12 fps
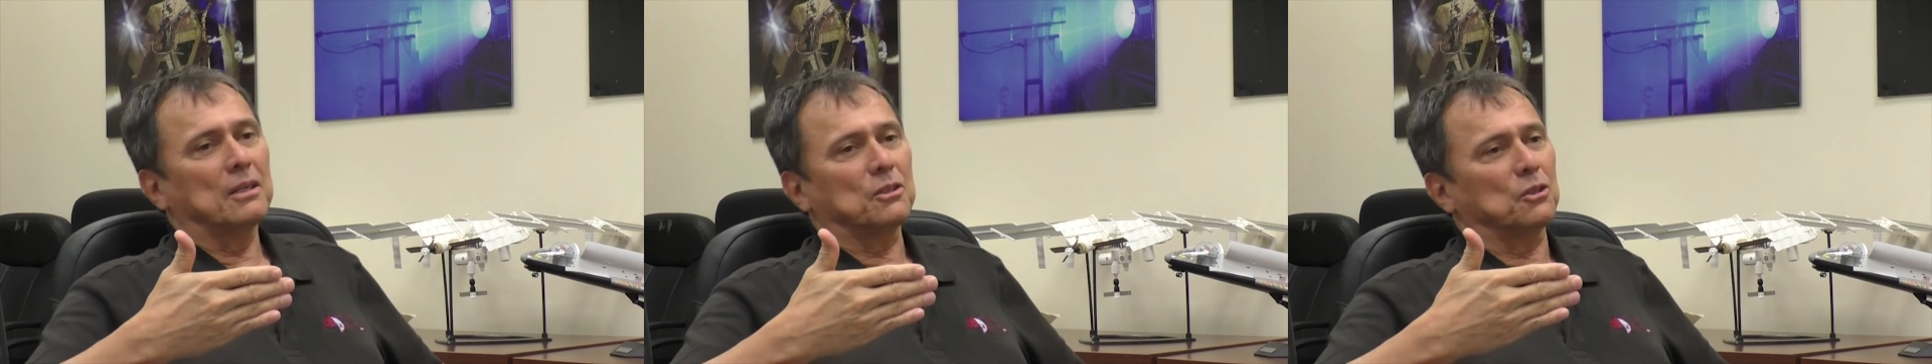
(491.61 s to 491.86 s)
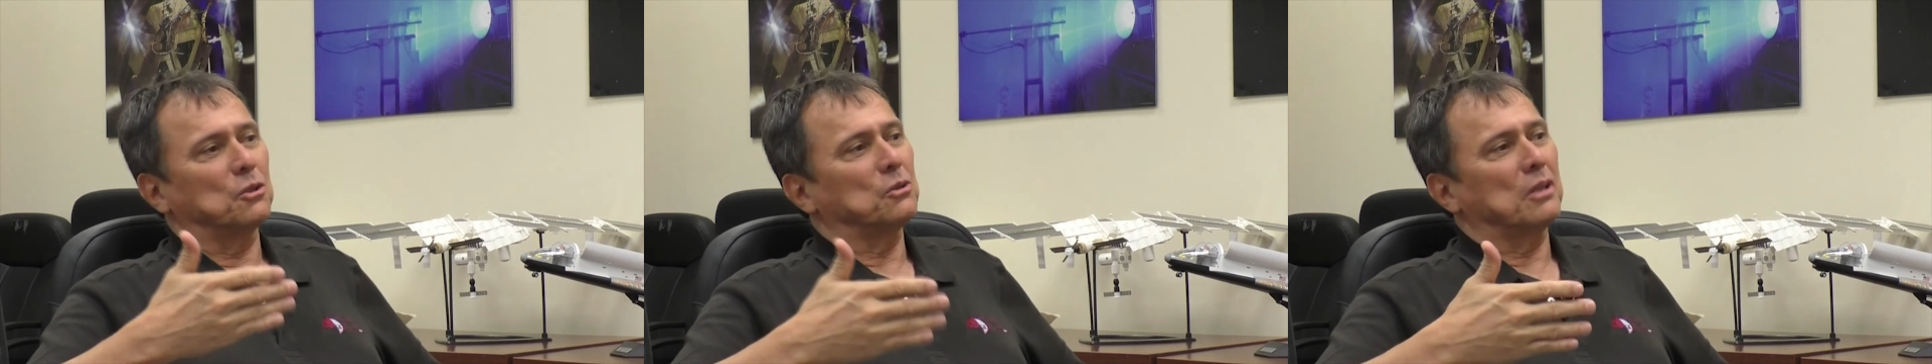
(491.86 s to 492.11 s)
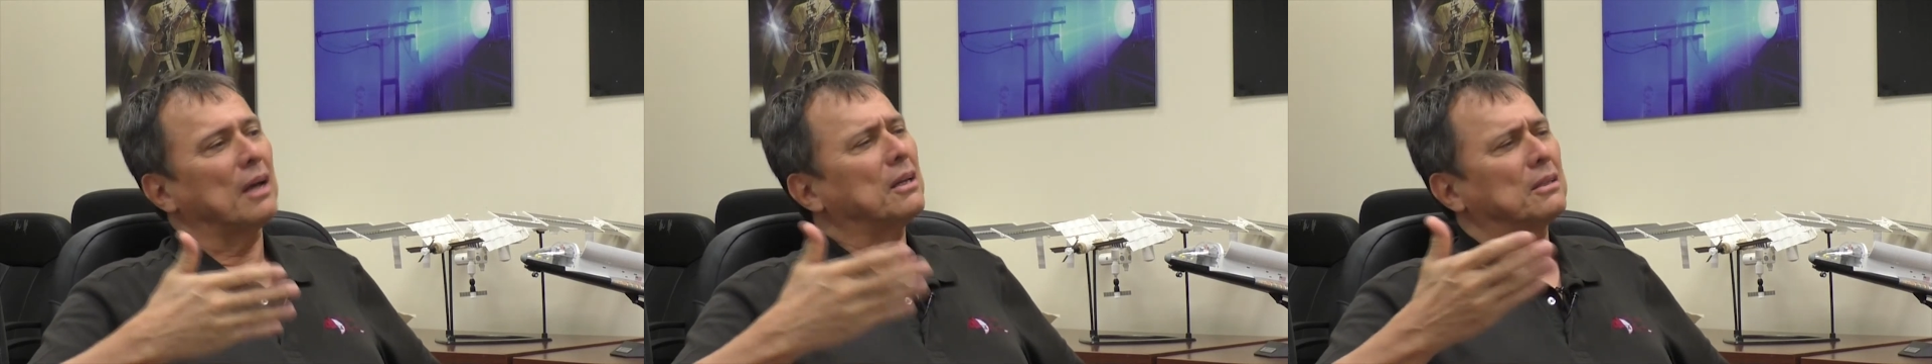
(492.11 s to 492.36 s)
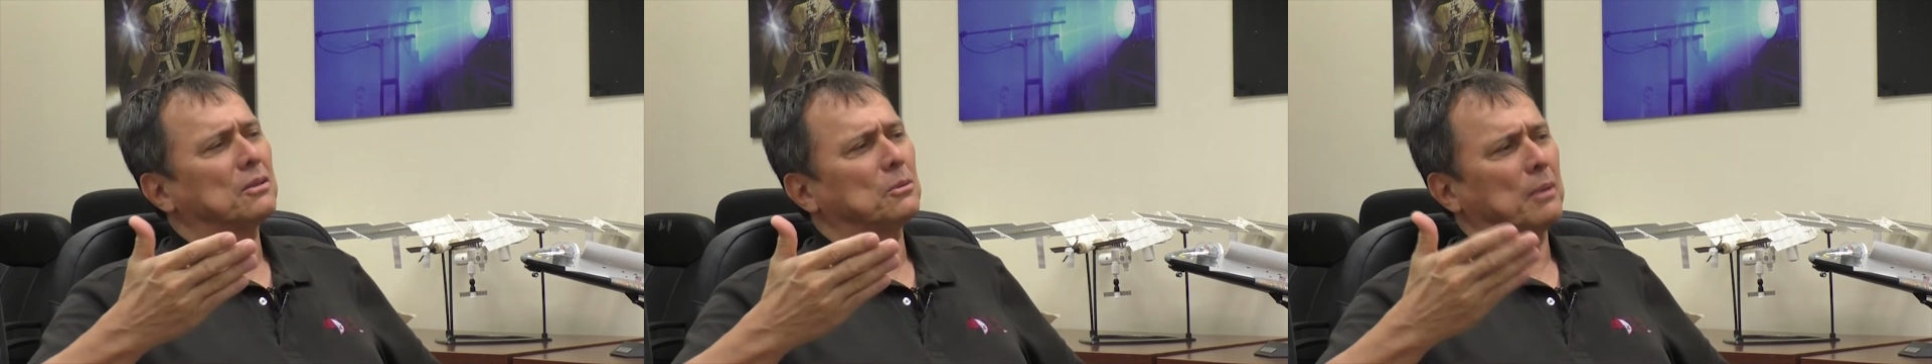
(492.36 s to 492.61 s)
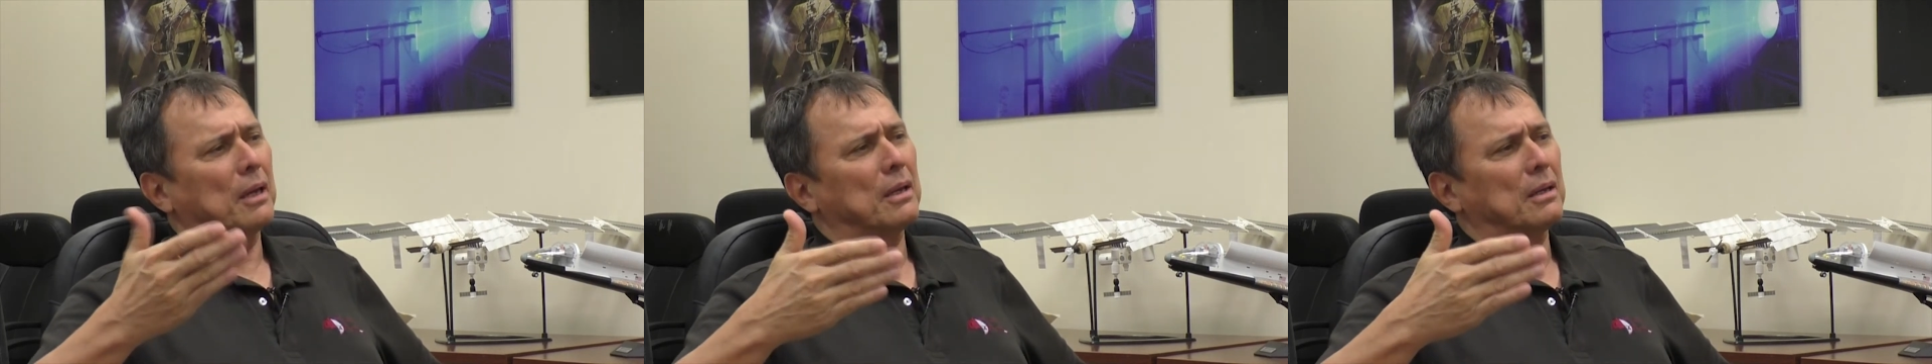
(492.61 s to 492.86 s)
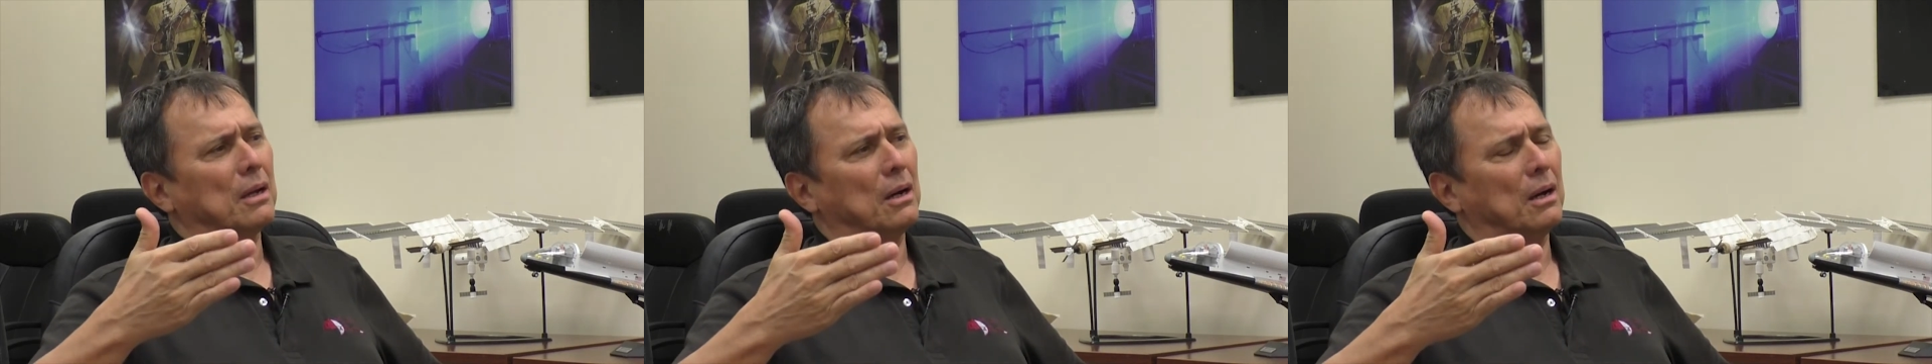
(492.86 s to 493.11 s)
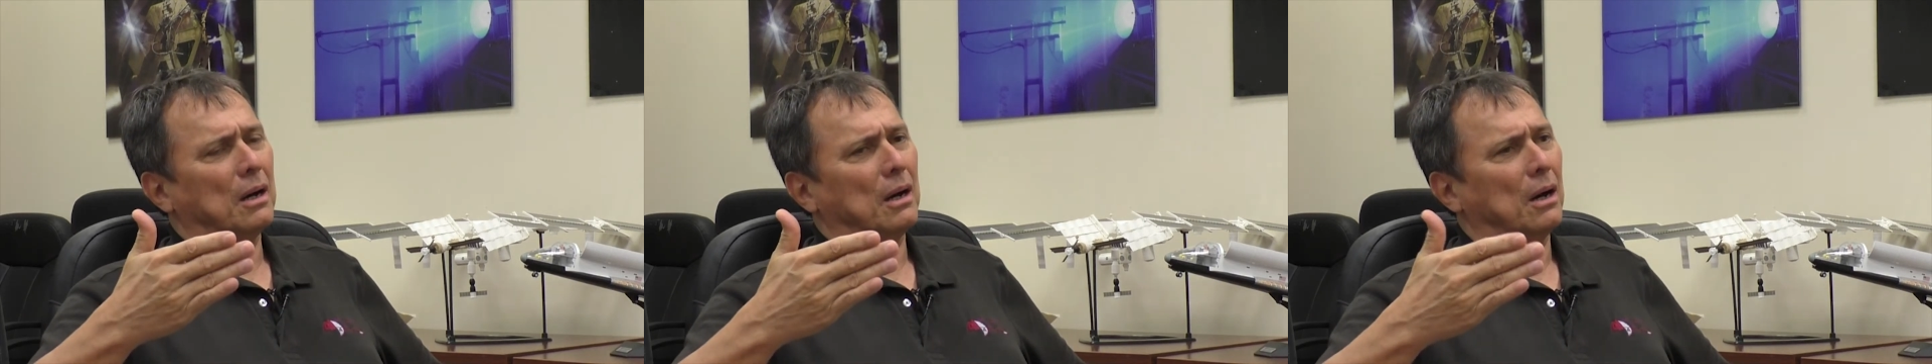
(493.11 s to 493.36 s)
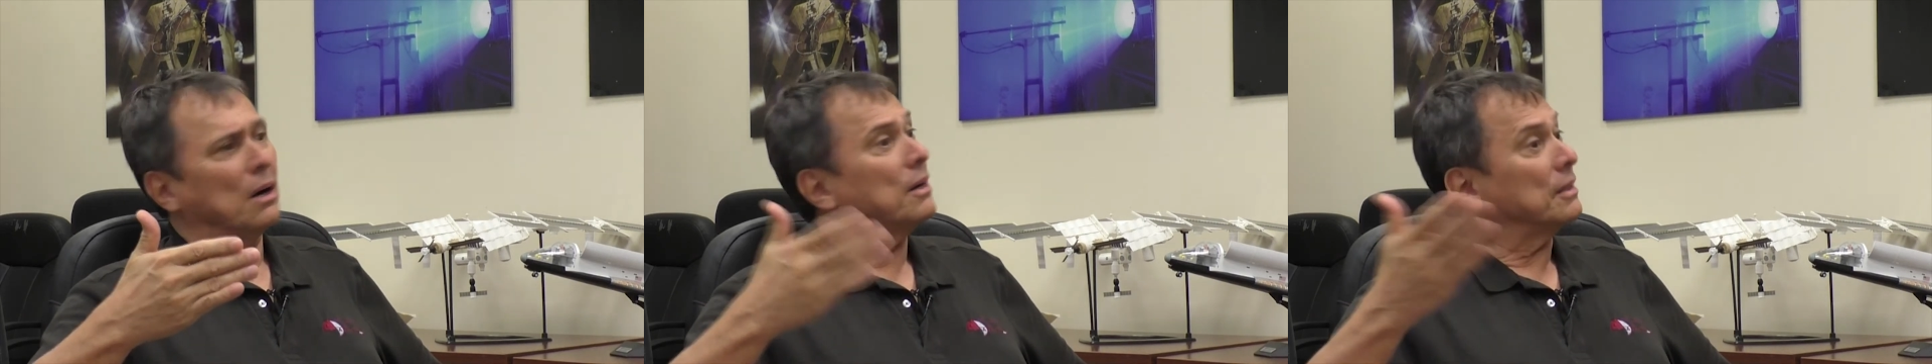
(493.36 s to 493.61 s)
So you'd like to make it
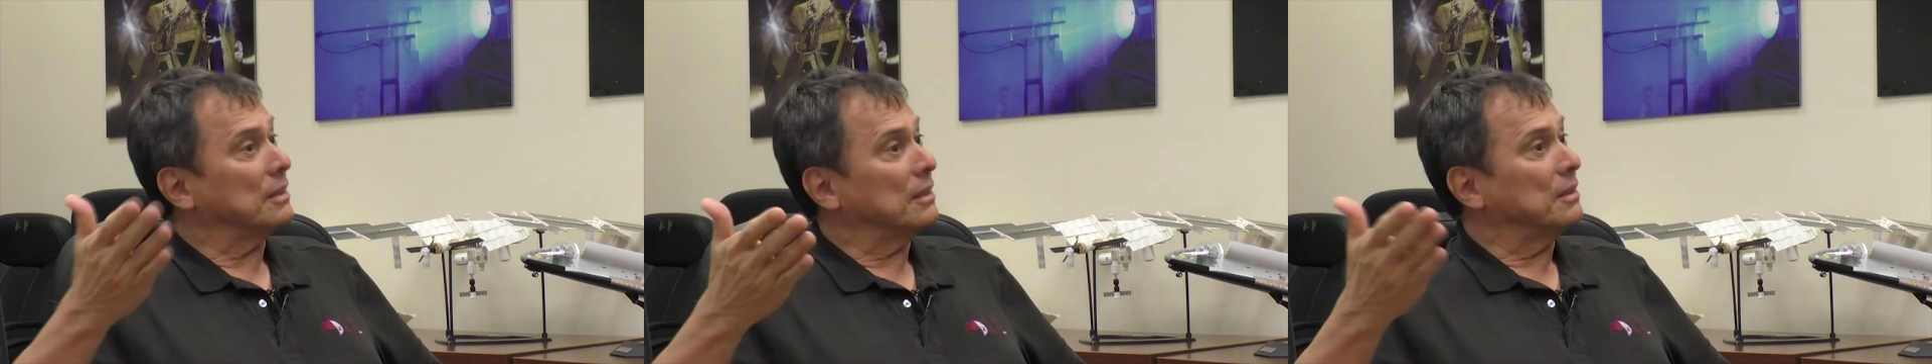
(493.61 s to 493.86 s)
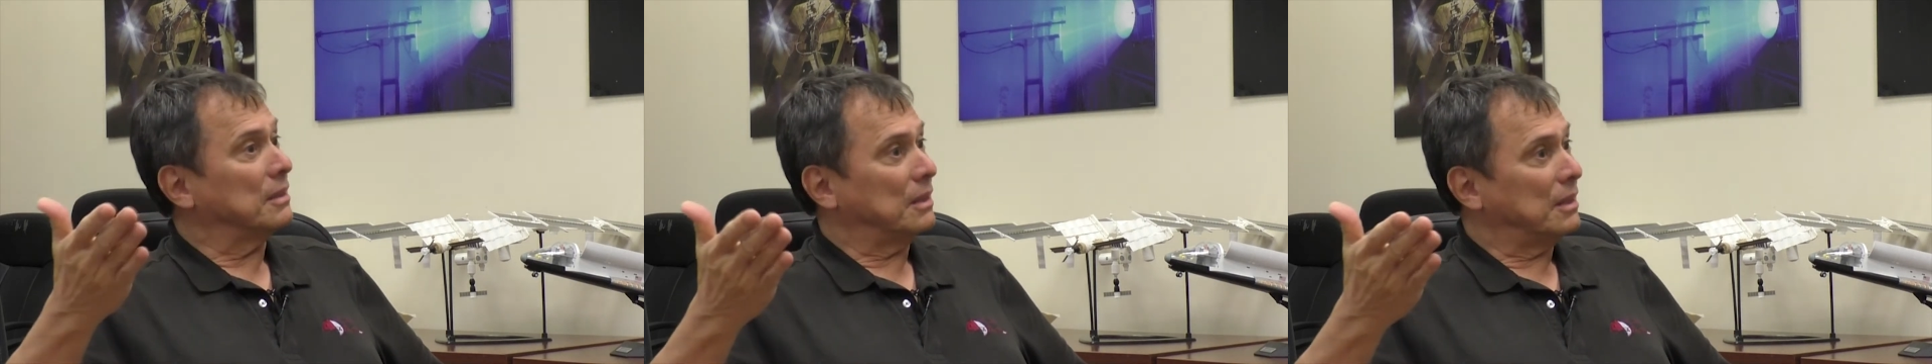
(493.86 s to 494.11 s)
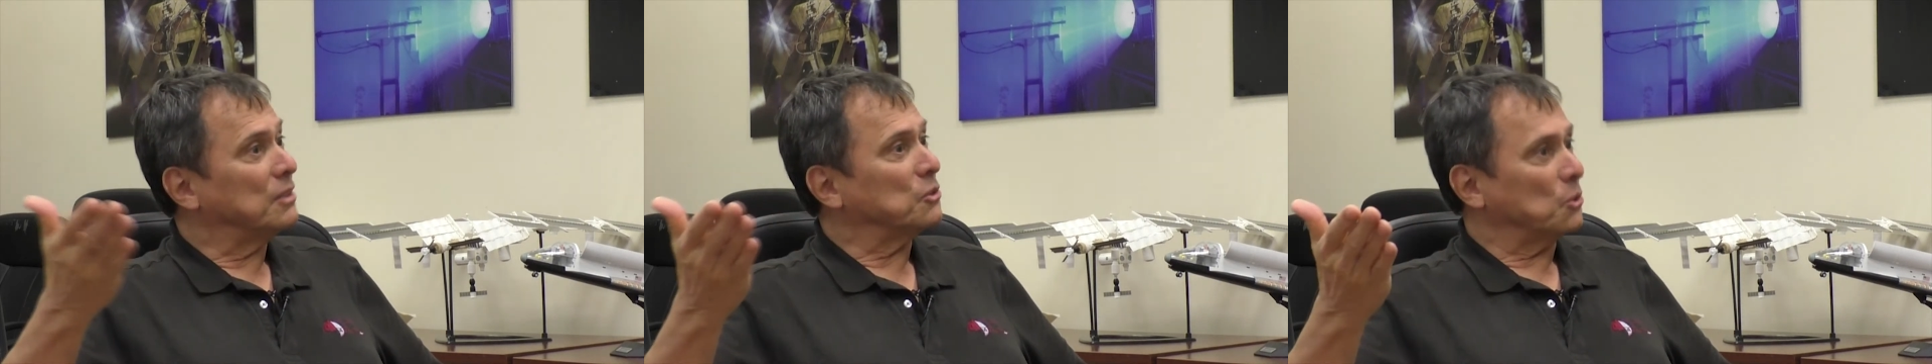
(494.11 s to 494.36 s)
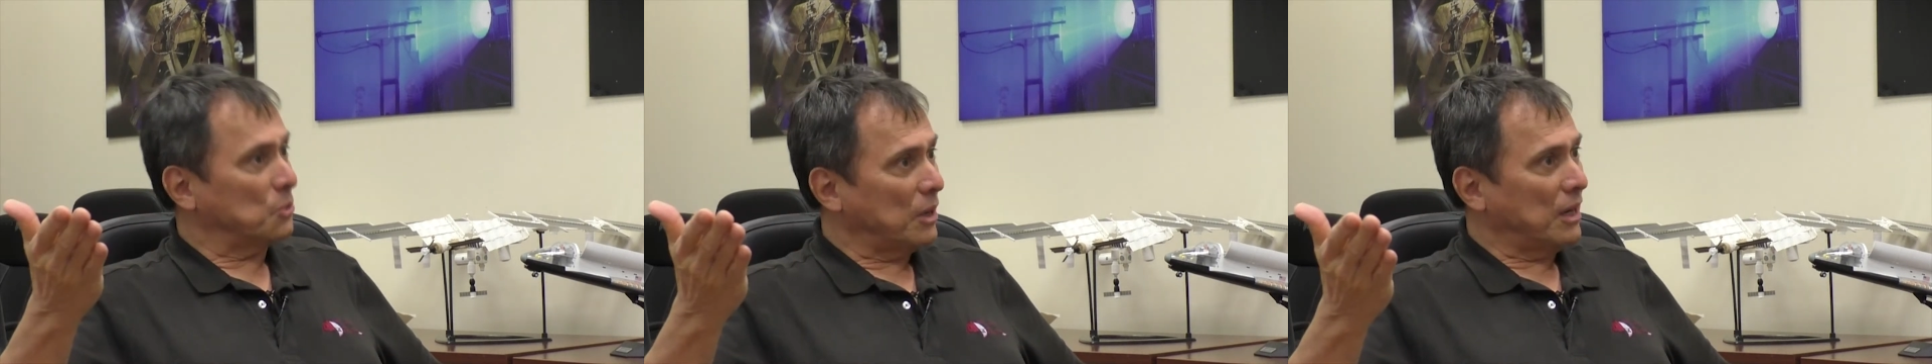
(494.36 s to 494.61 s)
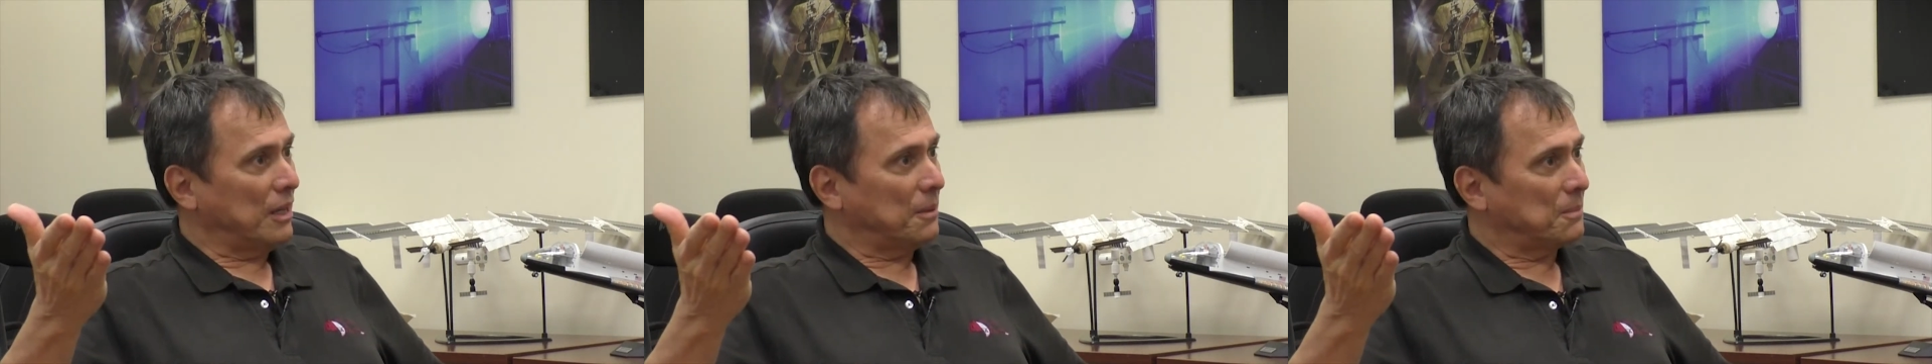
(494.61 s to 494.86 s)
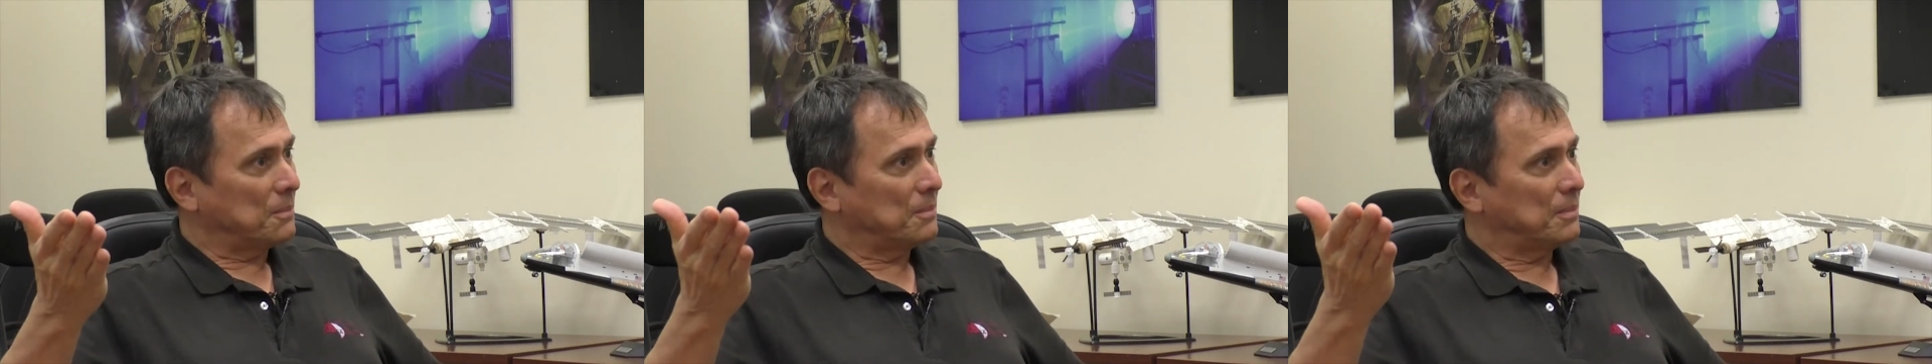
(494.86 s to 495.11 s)
hotter than it is already.